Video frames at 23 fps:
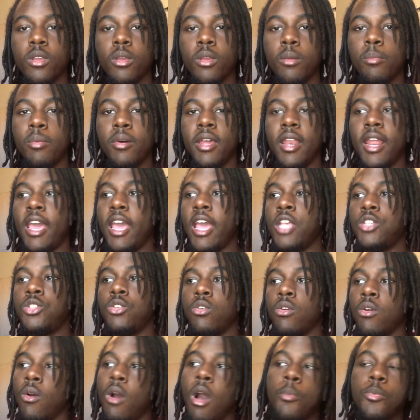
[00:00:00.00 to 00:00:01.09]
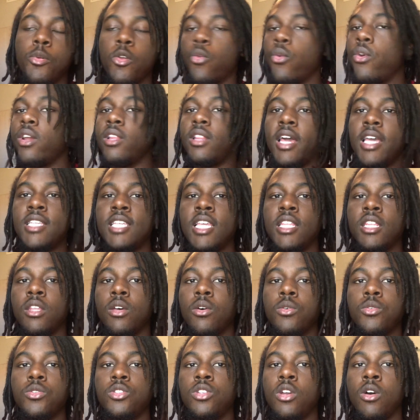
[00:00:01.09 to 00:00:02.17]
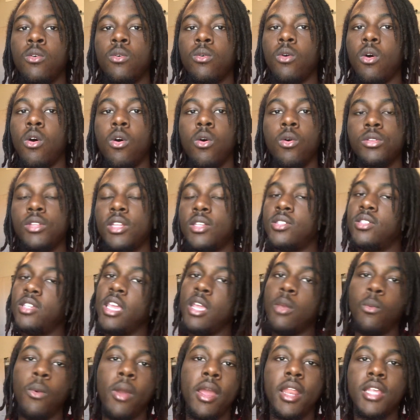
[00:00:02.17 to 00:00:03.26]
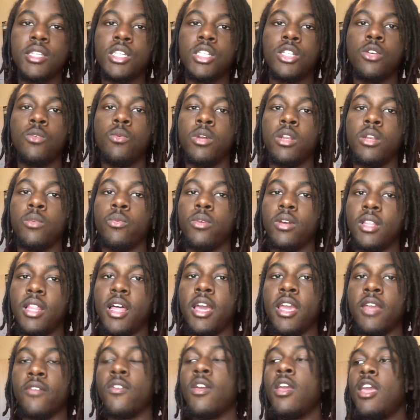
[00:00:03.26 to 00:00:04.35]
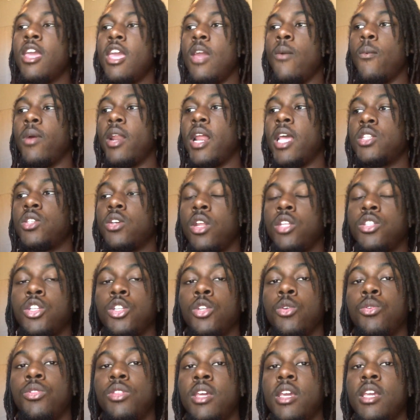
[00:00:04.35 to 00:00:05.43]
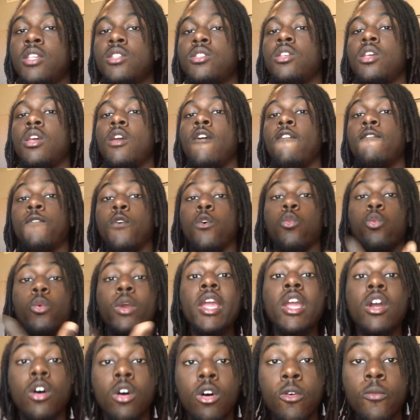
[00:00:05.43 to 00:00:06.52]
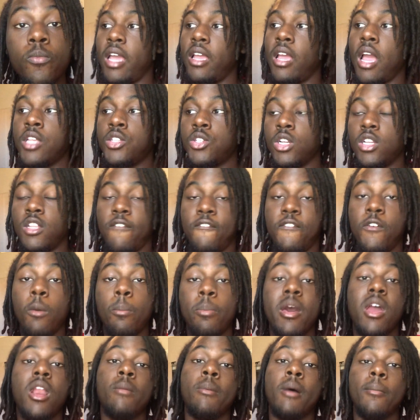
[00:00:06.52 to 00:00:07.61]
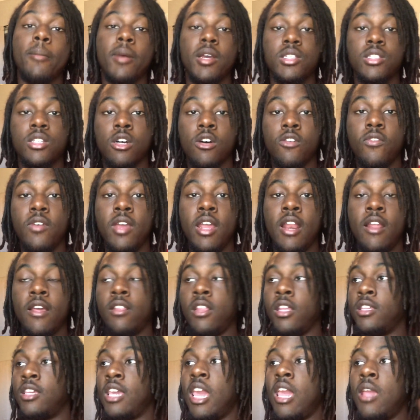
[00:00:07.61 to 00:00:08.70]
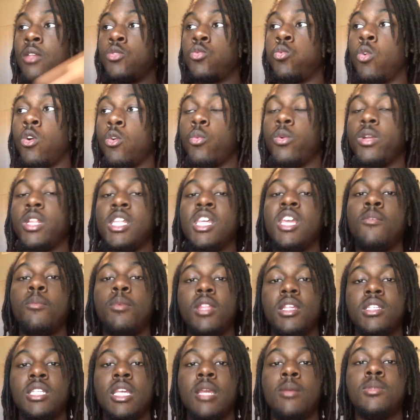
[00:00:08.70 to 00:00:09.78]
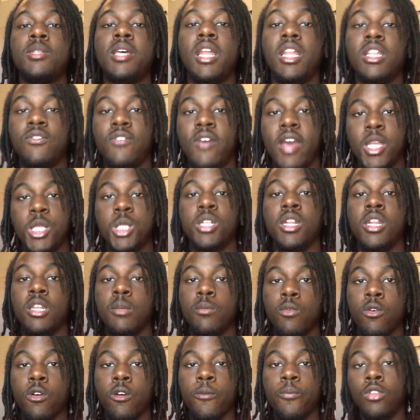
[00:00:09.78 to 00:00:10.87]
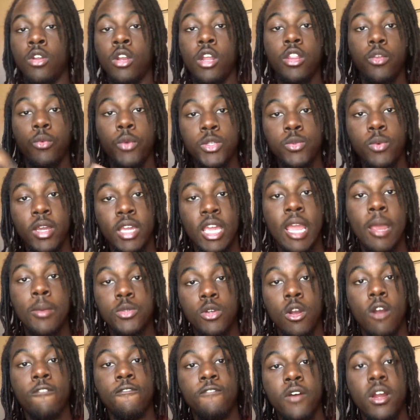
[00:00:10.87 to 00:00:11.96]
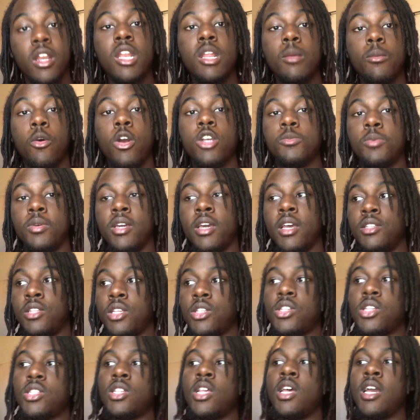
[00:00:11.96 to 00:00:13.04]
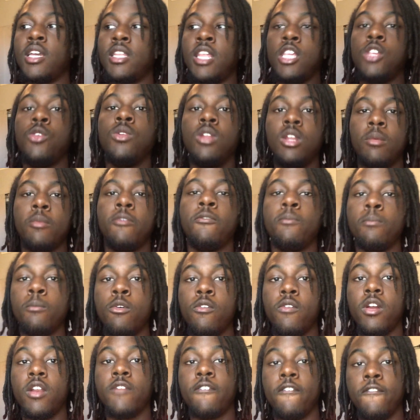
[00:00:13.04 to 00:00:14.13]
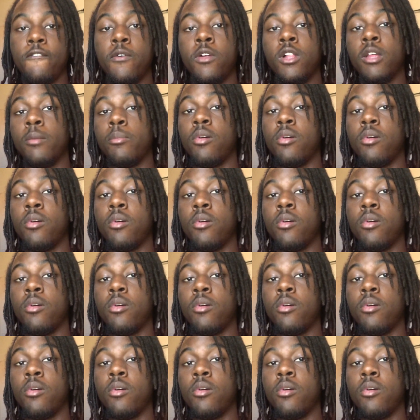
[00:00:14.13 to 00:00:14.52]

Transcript: But as you grow up, you realize that those don't hold the same weight as they do in real life. And when I started to do things for real, I started to feel better about myself. And the games weren't really giving me the same satisfaction anymore. Another reason why games aren't fun anymore is because it's a sign that you need to move on to fulfilling